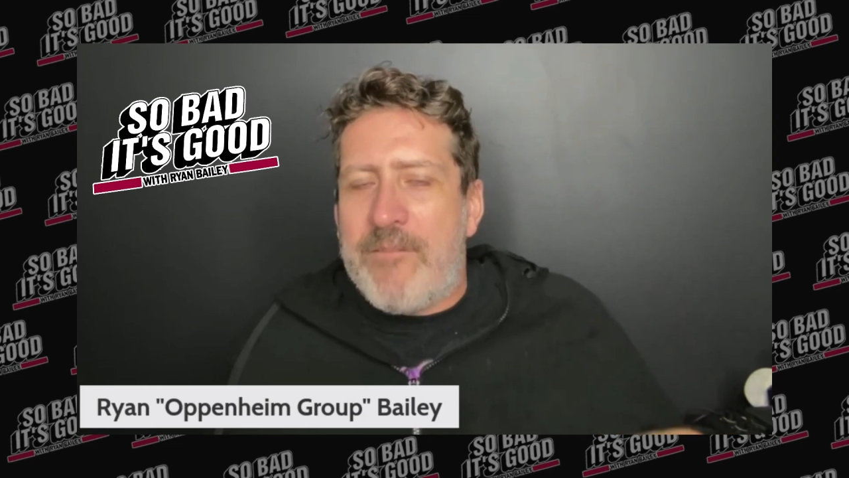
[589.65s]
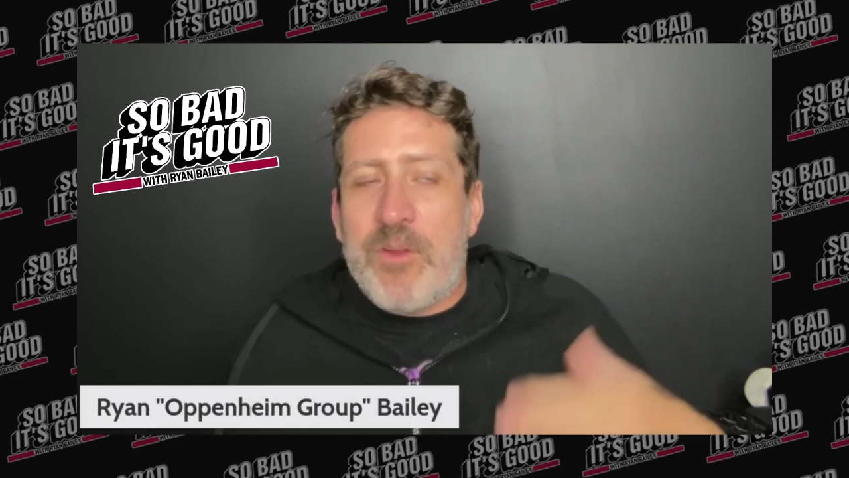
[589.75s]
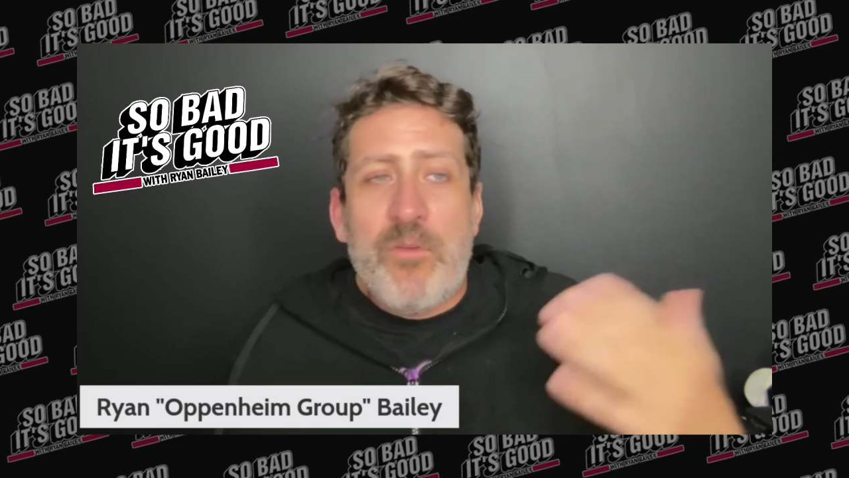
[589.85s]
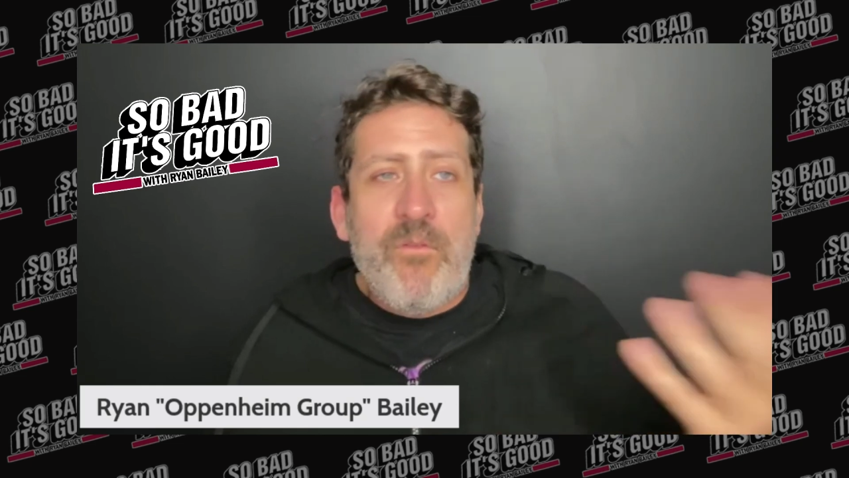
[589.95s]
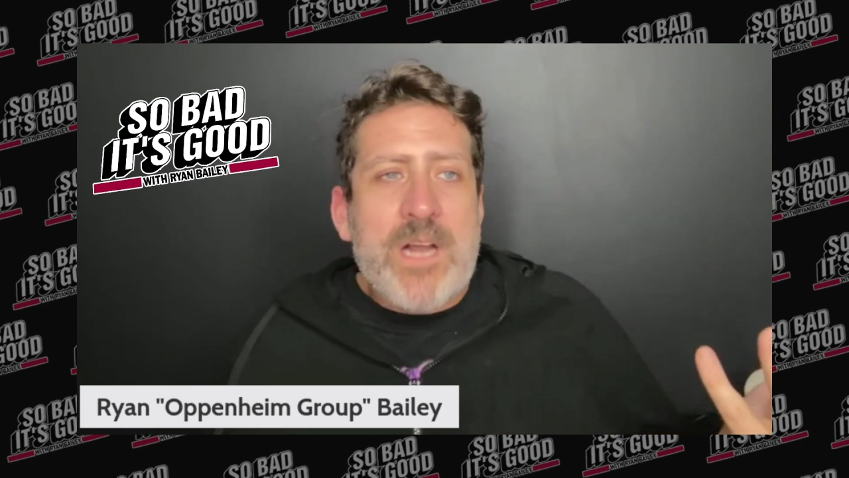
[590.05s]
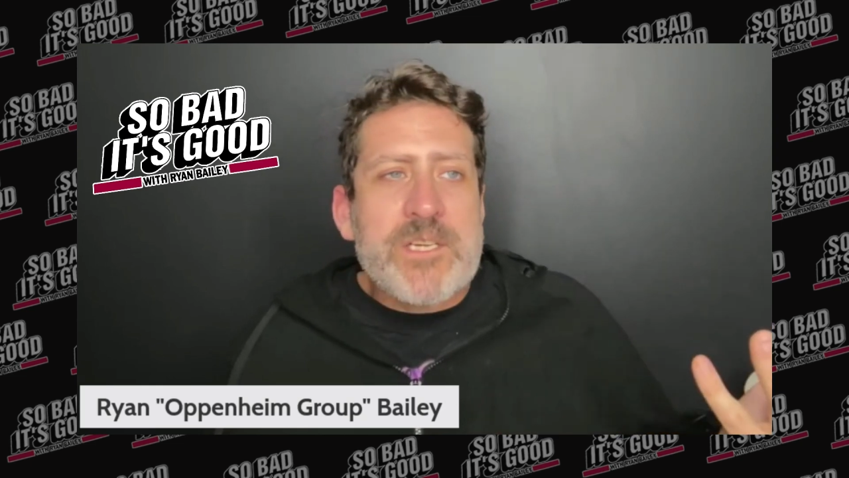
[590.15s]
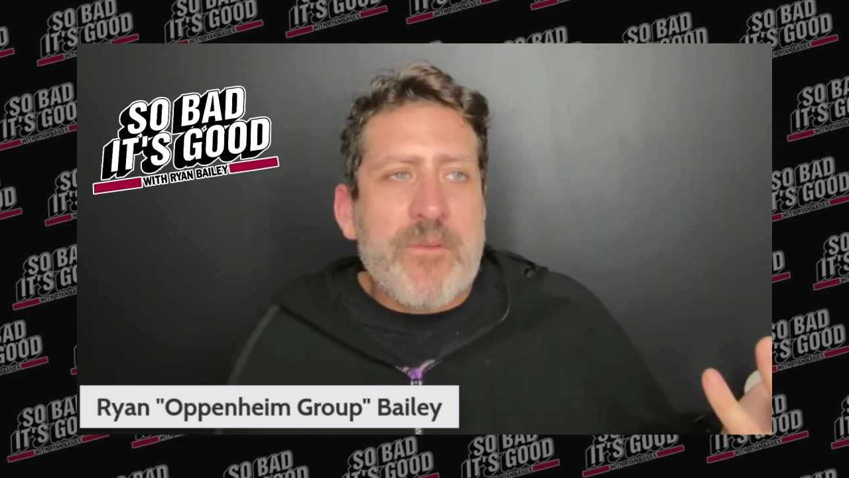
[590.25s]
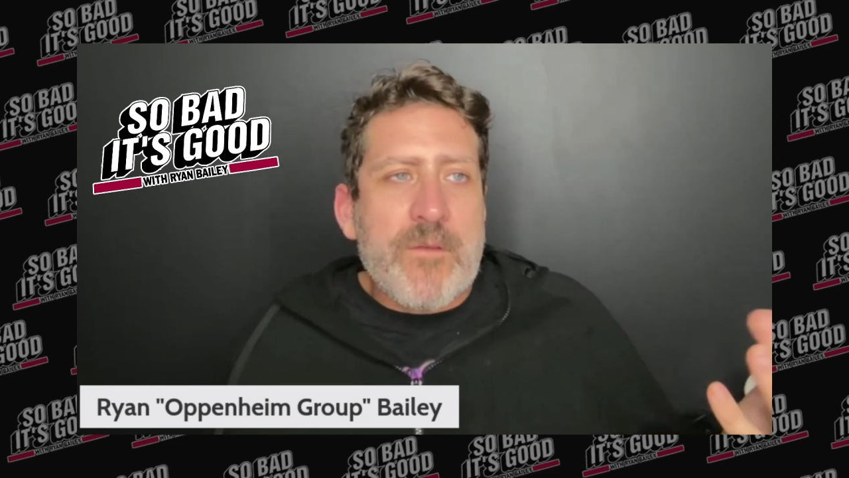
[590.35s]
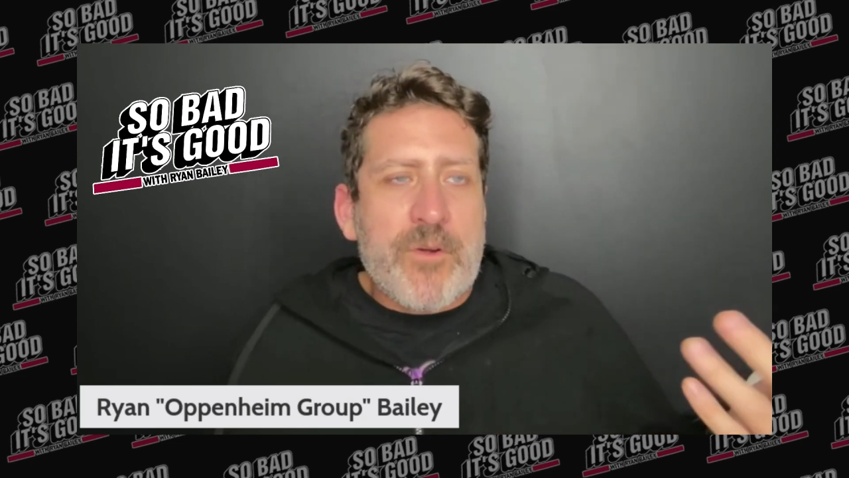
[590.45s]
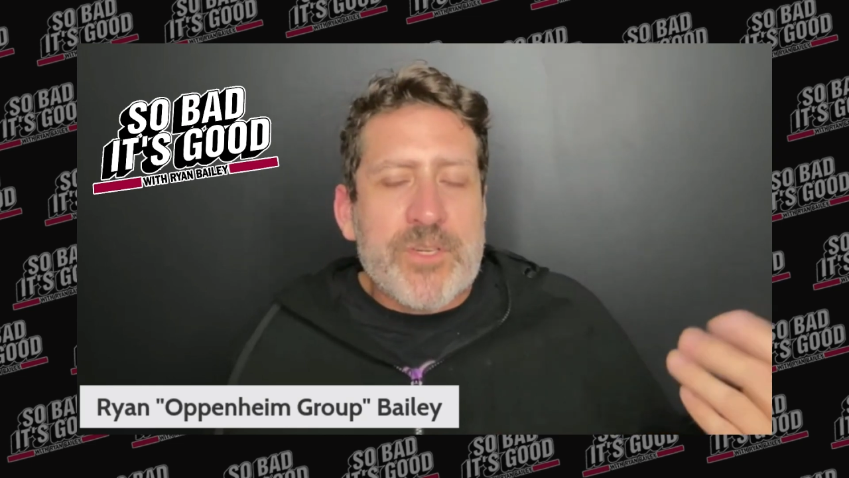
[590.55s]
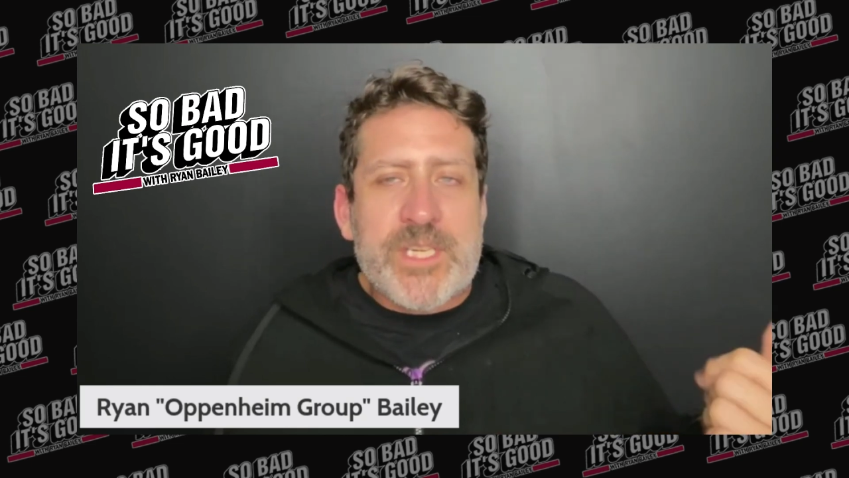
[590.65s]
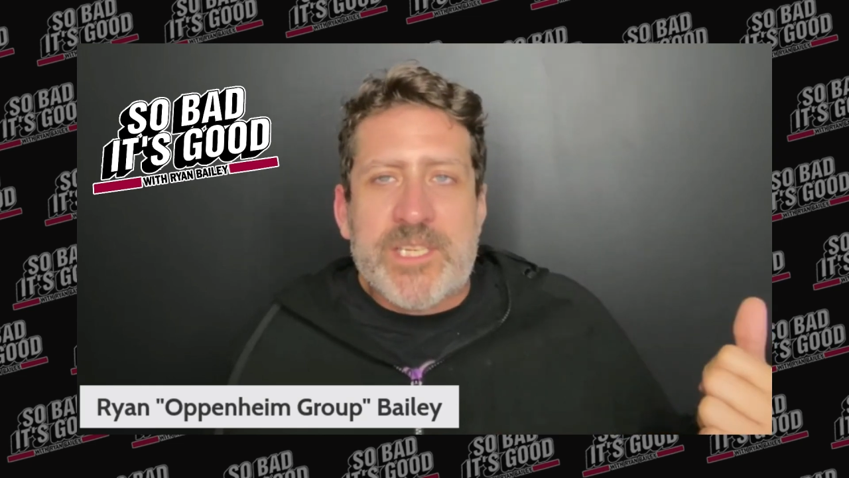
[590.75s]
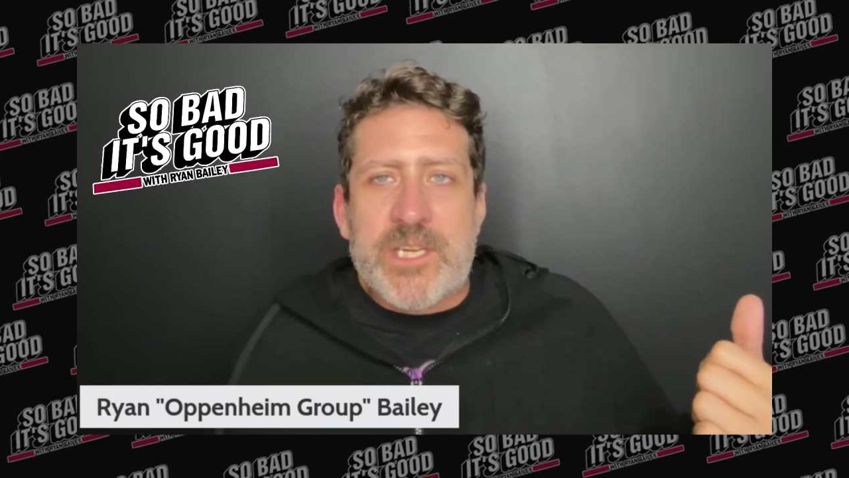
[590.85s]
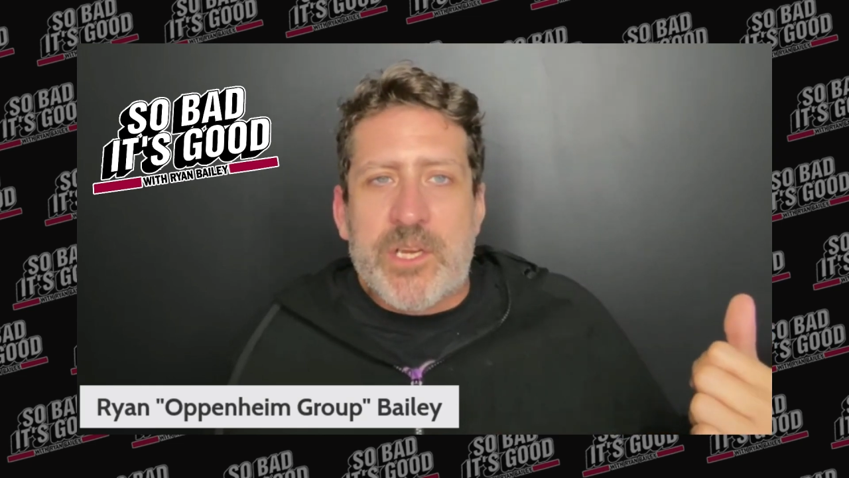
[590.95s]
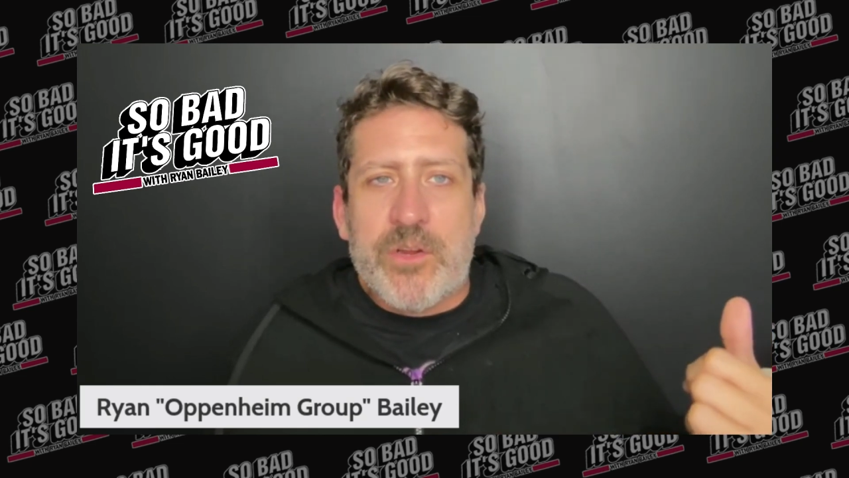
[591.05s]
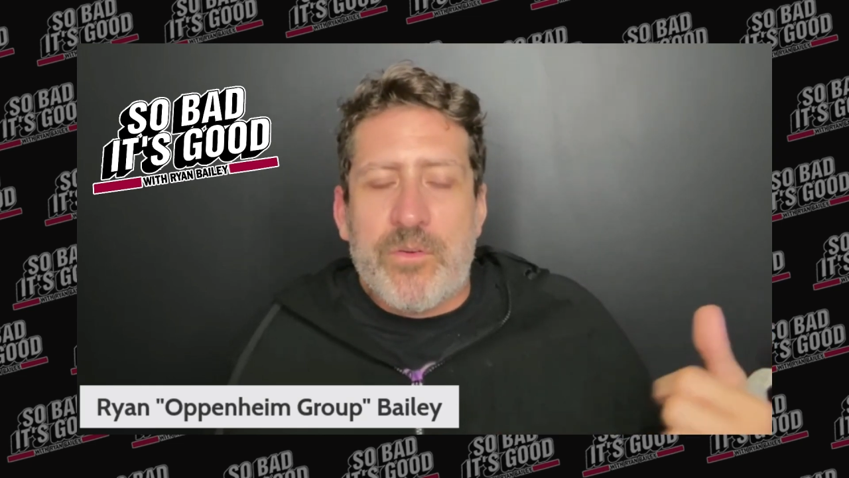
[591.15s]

if you've watched it from the first season,